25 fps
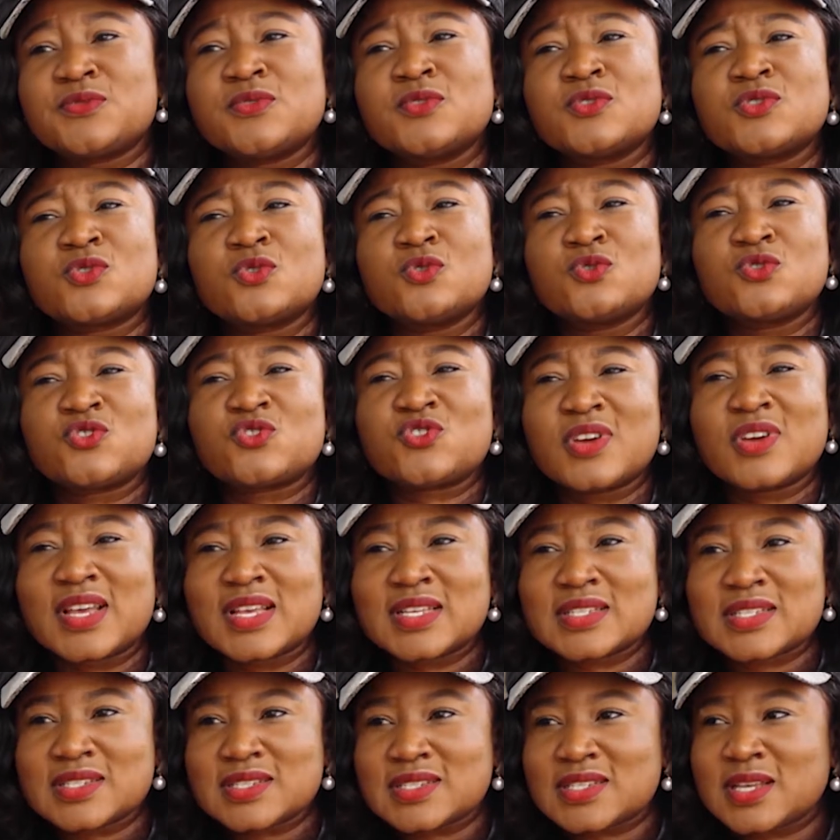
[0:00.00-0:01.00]
you feel so
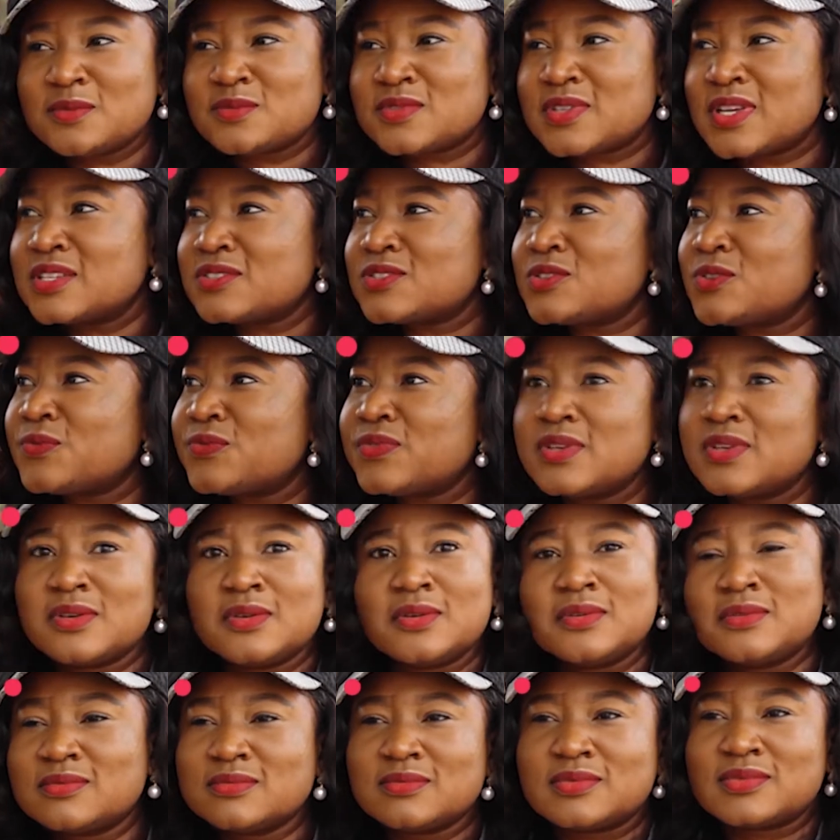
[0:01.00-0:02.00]
stressed. Sometimes you
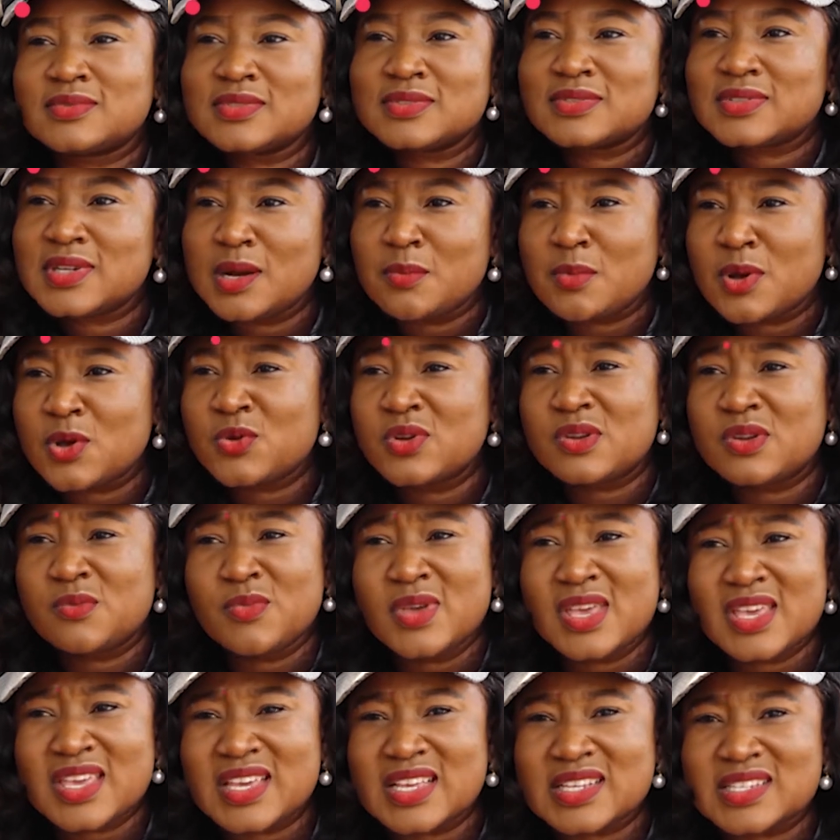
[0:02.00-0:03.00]
feel, am I going to
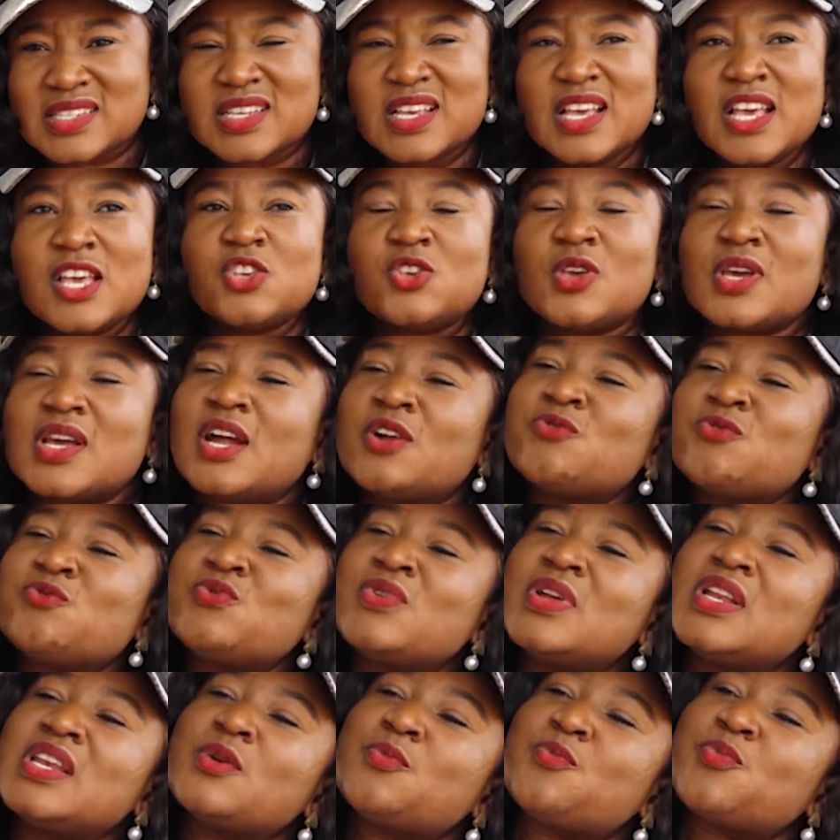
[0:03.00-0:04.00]
make it? You can't
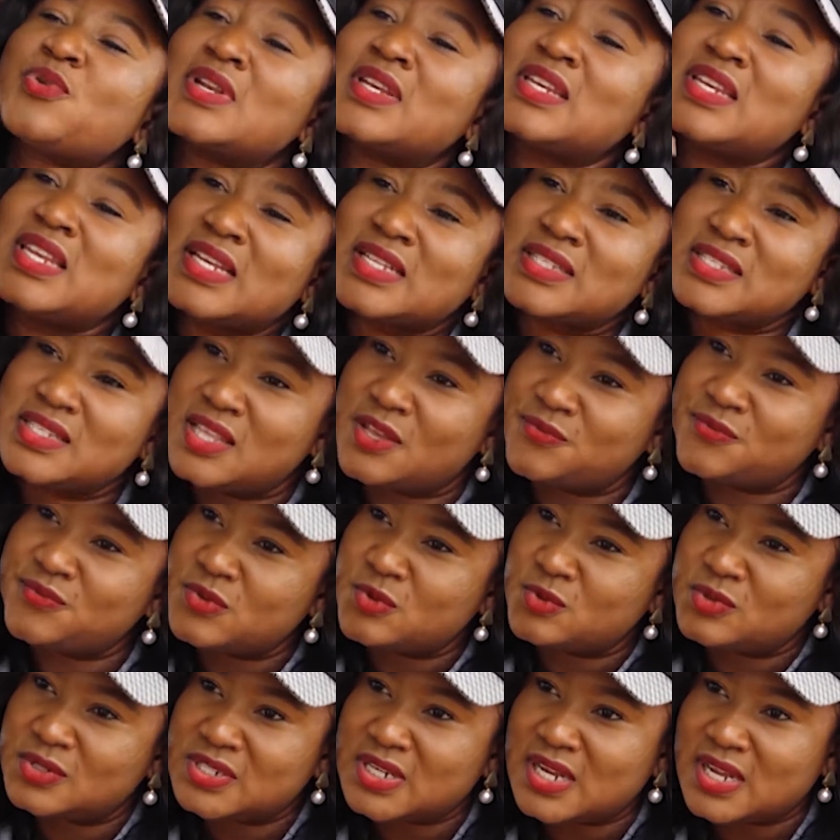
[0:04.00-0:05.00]
really predict the
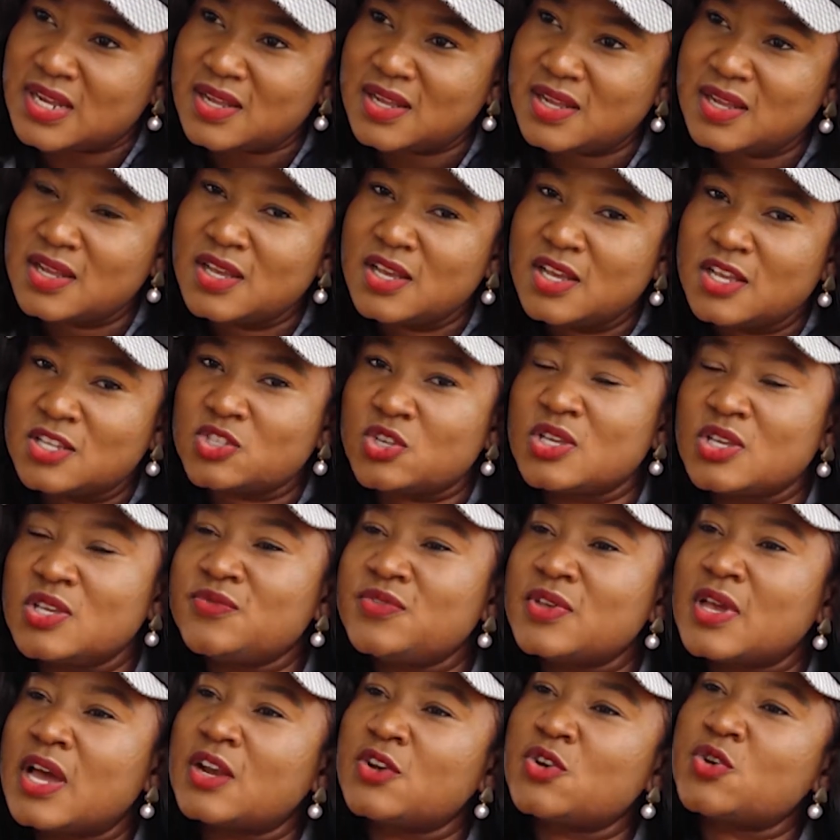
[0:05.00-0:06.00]
future. So
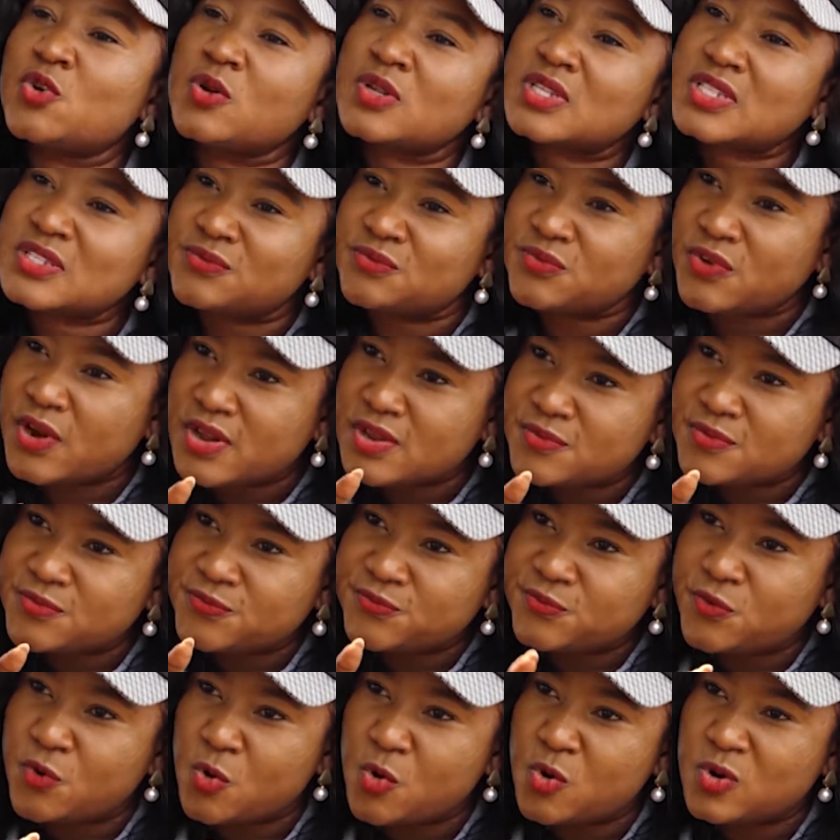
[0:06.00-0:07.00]
if you are not very
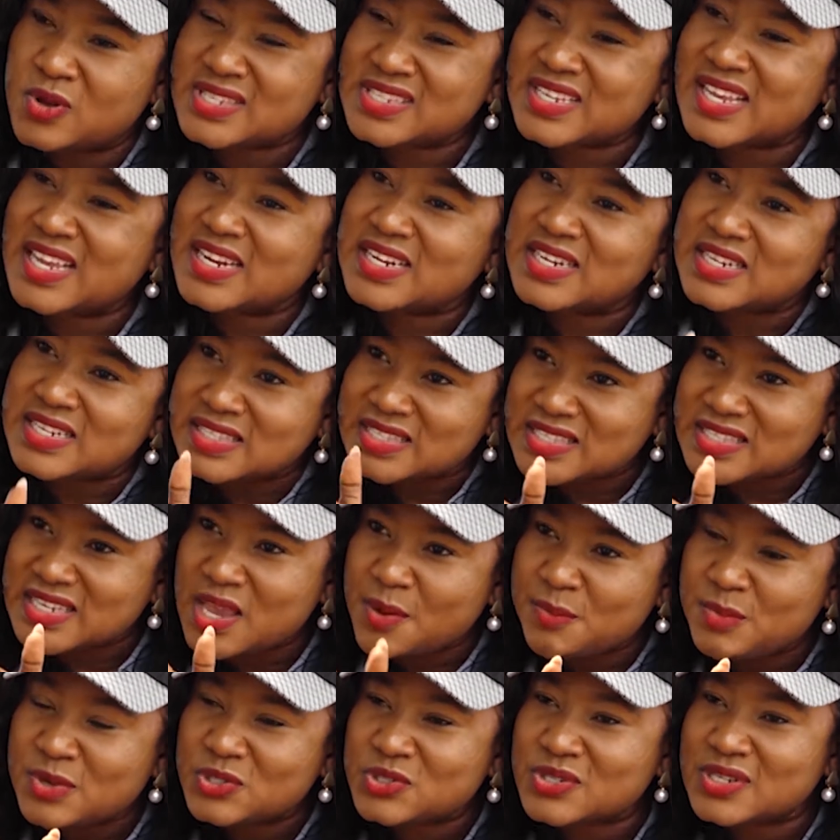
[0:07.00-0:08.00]
focused and
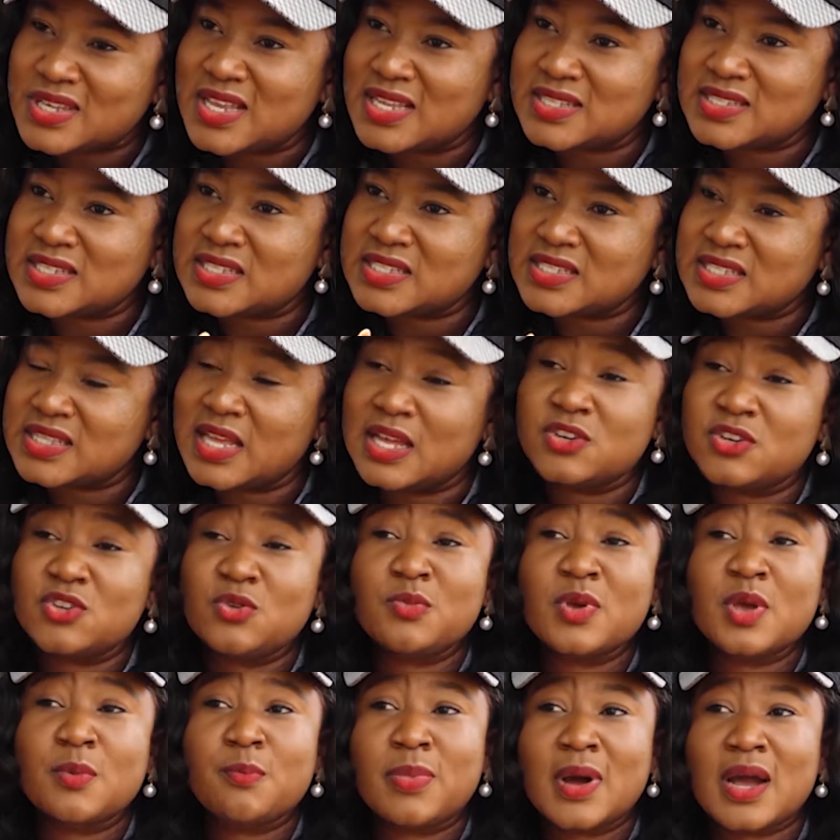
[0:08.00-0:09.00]
determined to get it done,
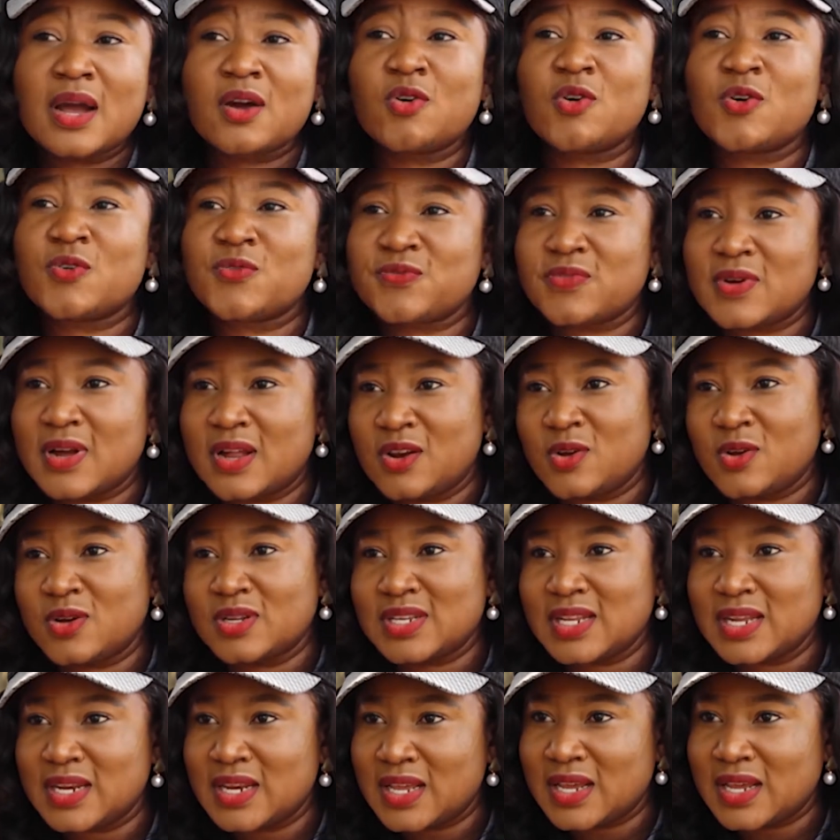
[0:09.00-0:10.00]
you may back off along the